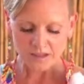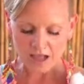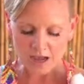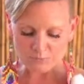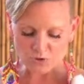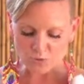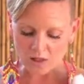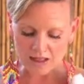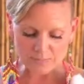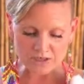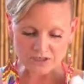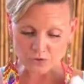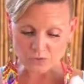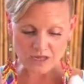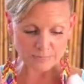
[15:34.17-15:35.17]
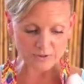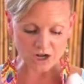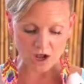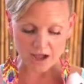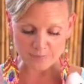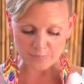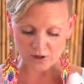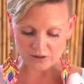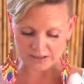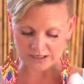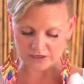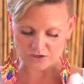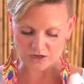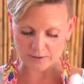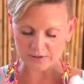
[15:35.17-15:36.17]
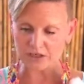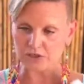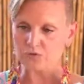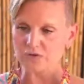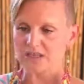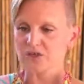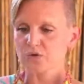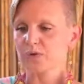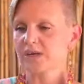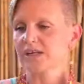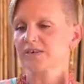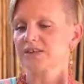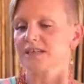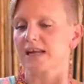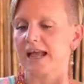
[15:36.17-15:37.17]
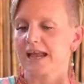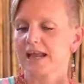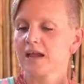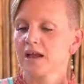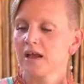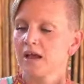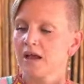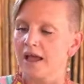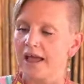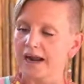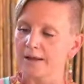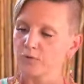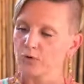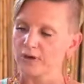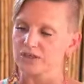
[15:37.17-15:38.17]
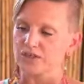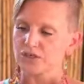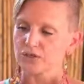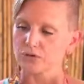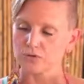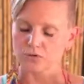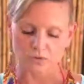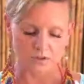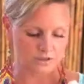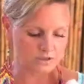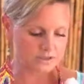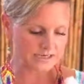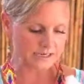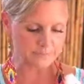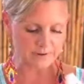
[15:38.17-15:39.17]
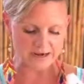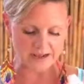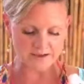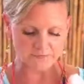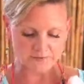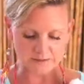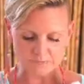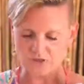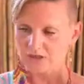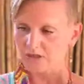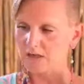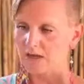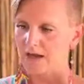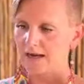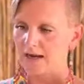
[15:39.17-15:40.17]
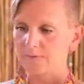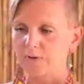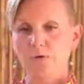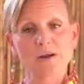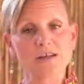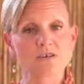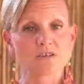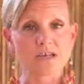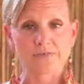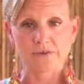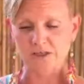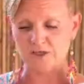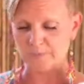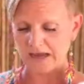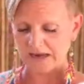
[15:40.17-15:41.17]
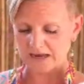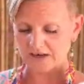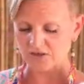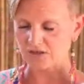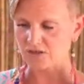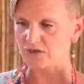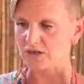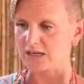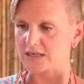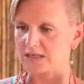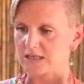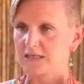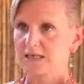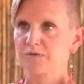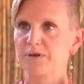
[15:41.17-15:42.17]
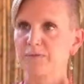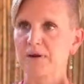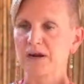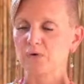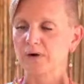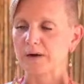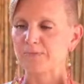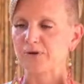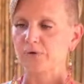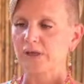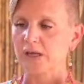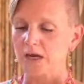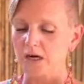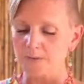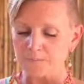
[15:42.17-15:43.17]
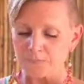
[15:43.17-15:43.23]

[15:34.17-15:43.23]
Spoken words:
So all I'm going to do is I'm going to eyeball it here. So I'm going to use this one here today, and I'm going to take my knife and I'm just going to cut. I'm going to wait till Stefan gets back actually so you guys can see a bit better what I'm doing here.